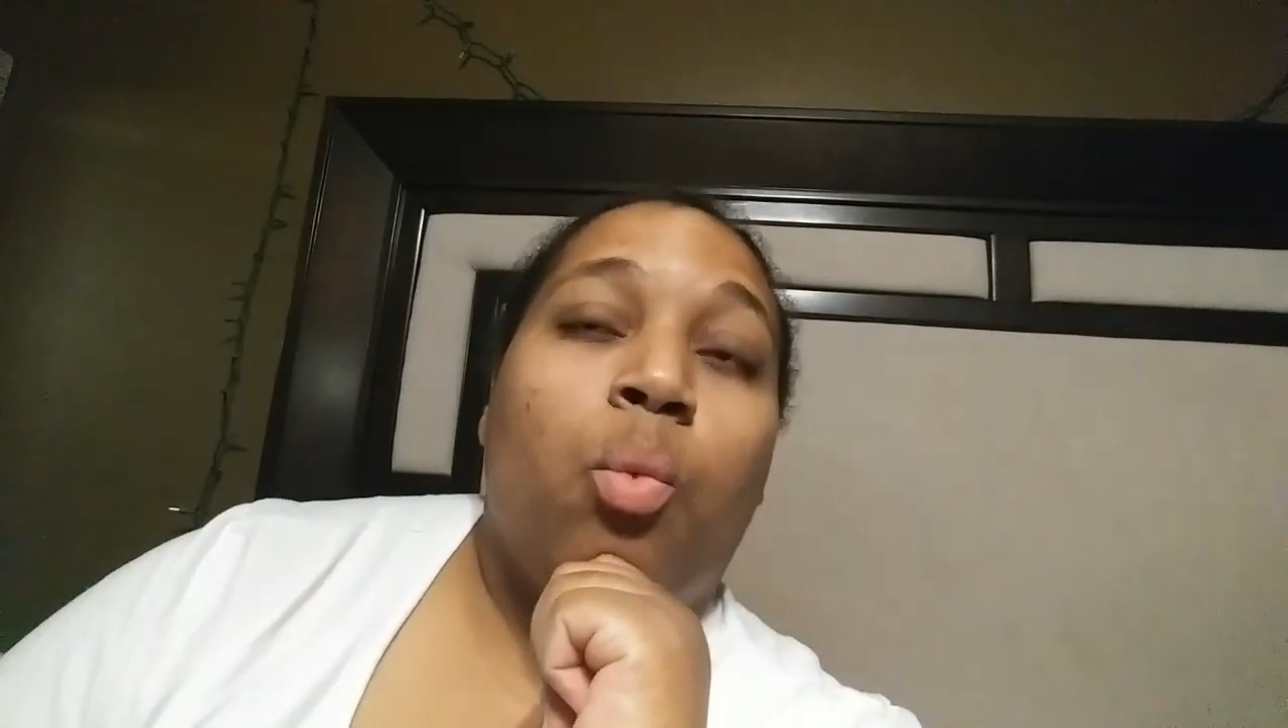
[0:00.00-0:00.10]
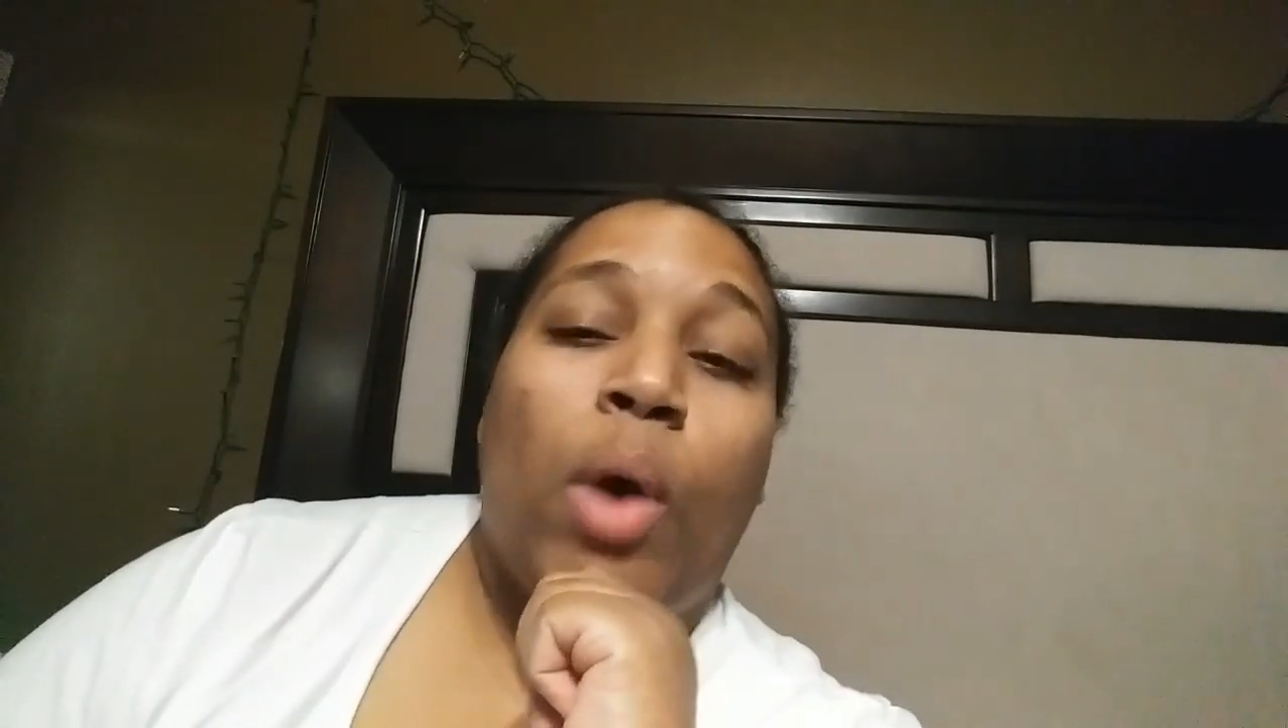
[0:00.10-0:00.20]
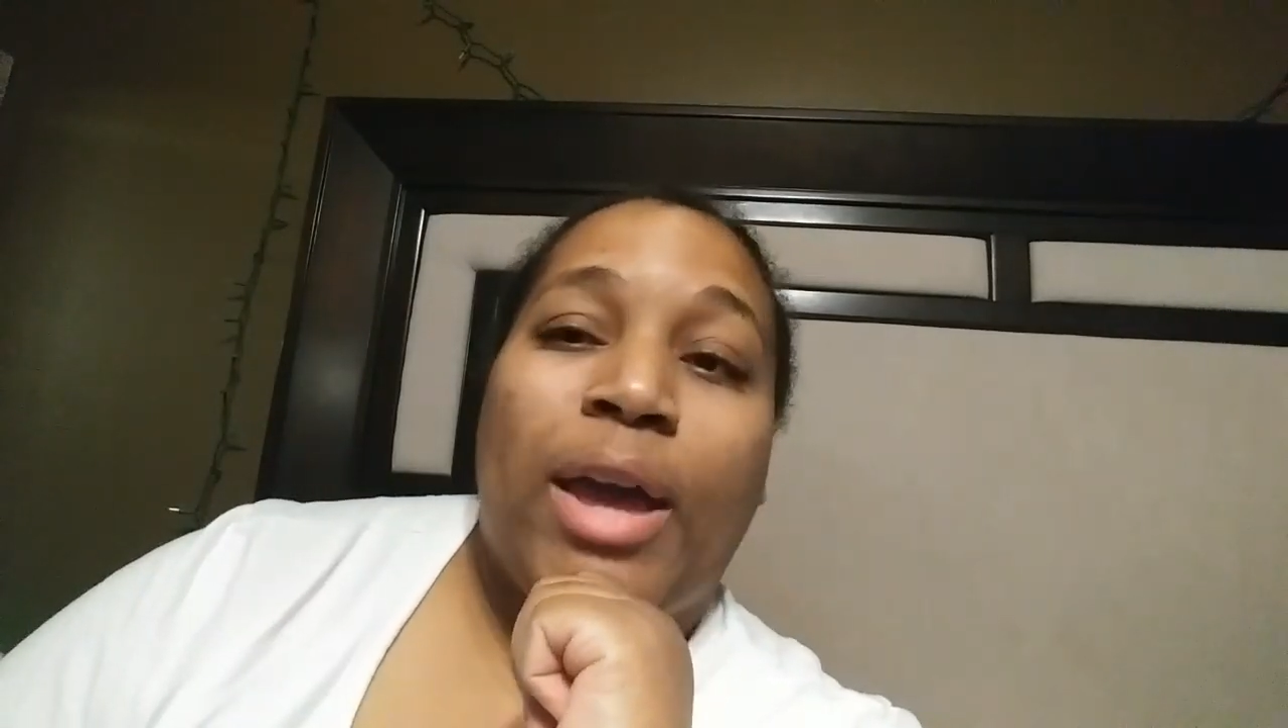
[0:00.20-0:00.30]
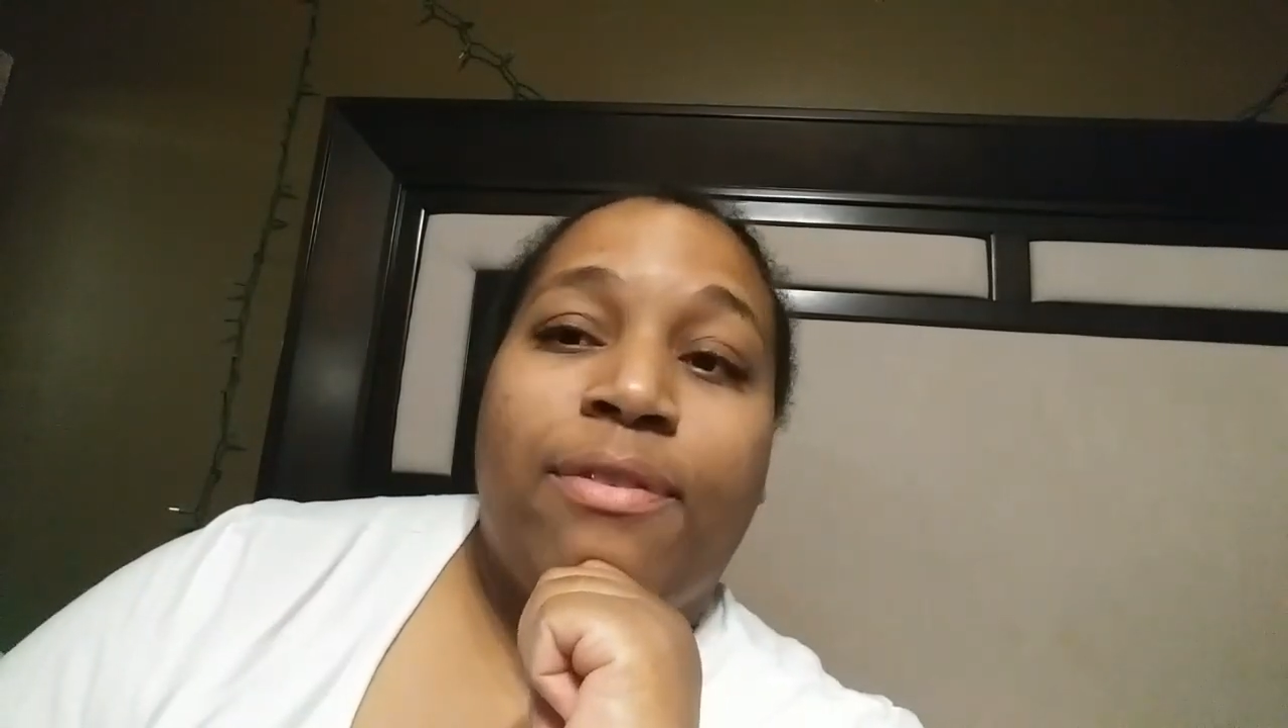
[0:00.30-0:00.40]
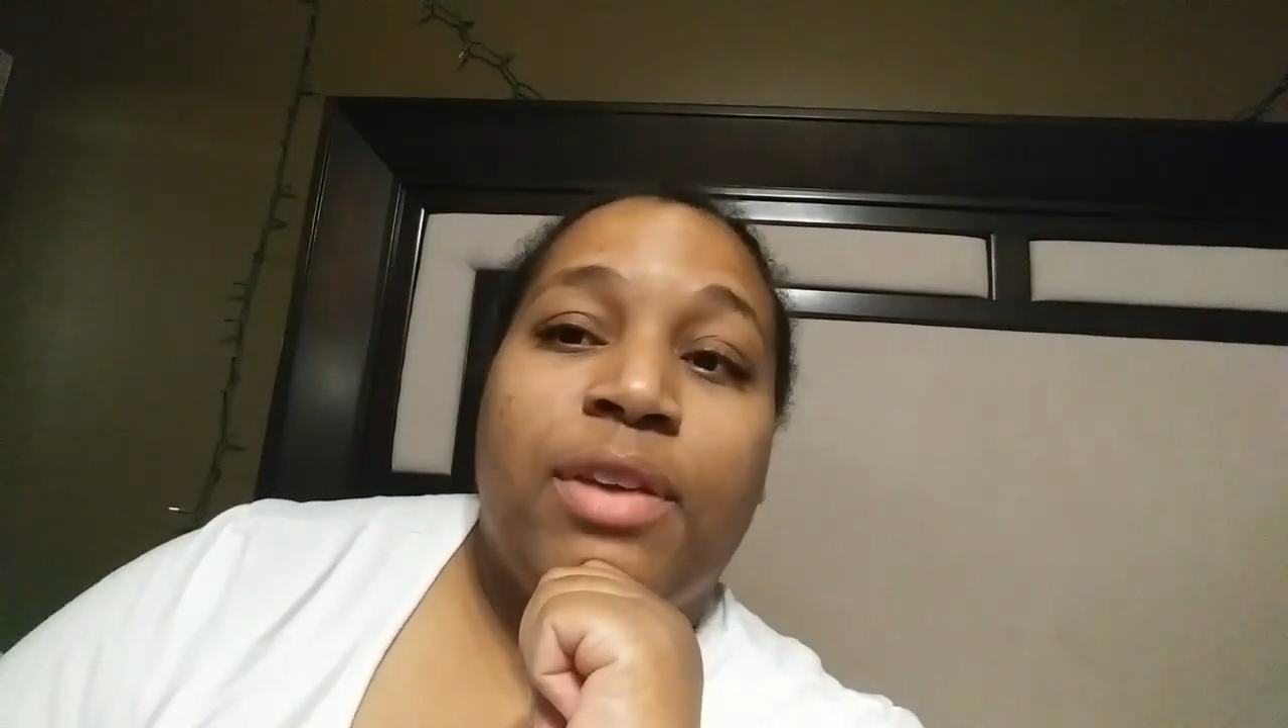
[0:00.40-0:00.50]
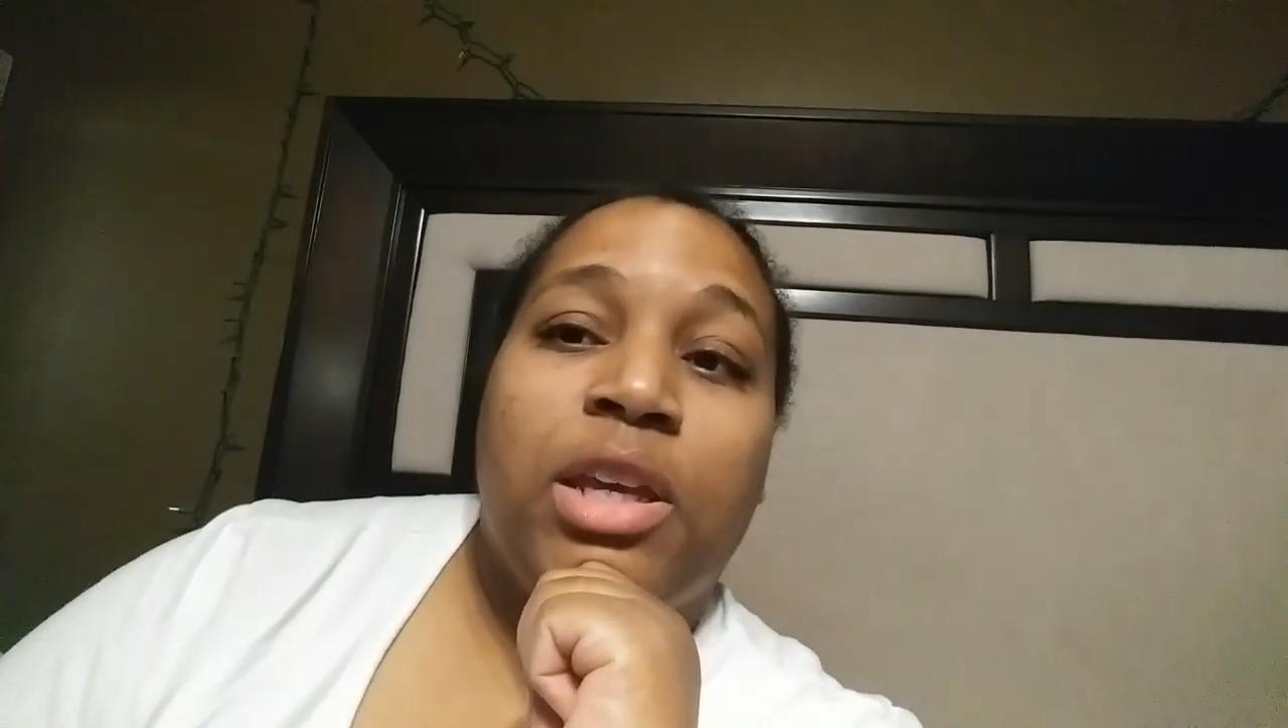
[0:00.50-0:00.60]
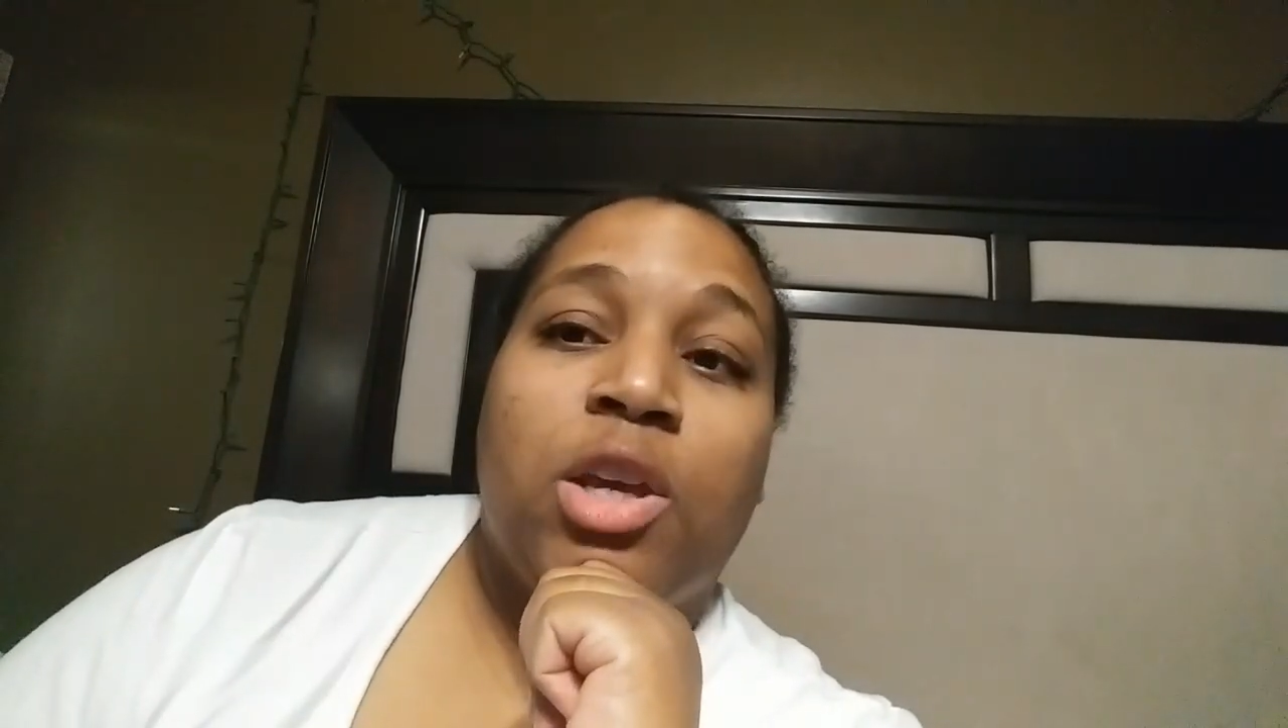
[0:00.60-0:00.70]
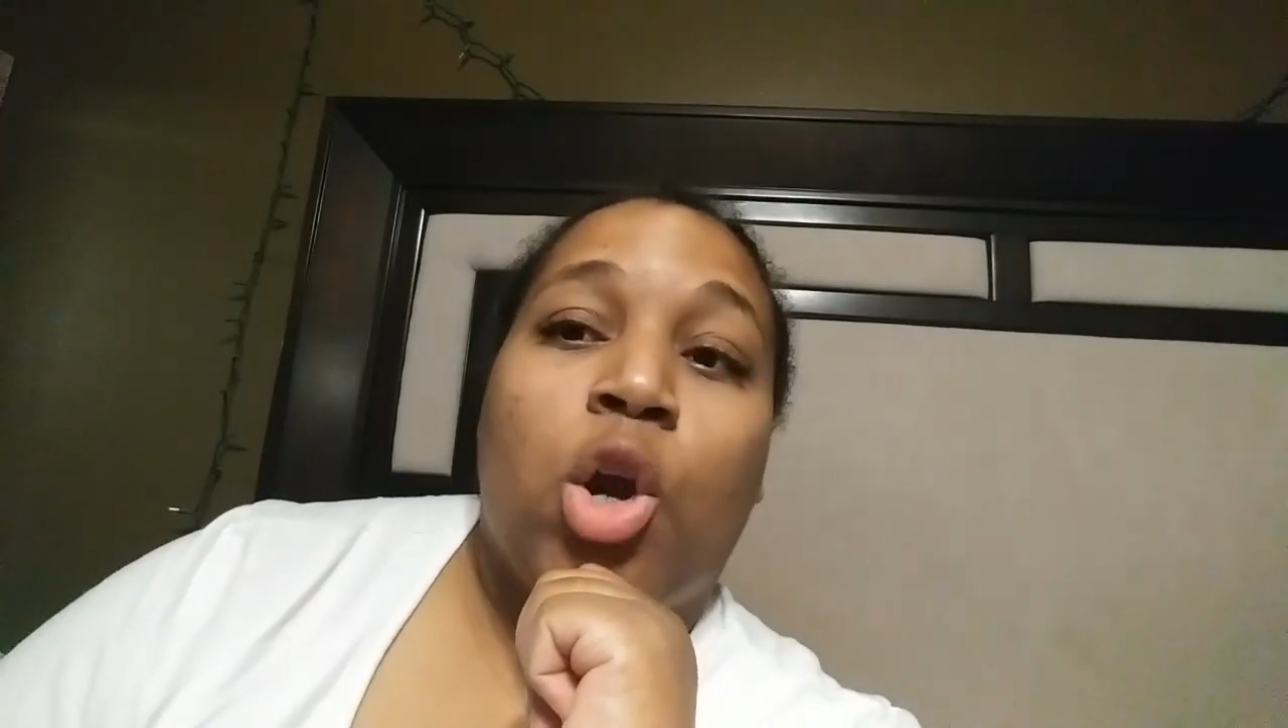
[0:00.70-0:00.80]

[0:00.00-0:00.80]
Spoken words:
Wifey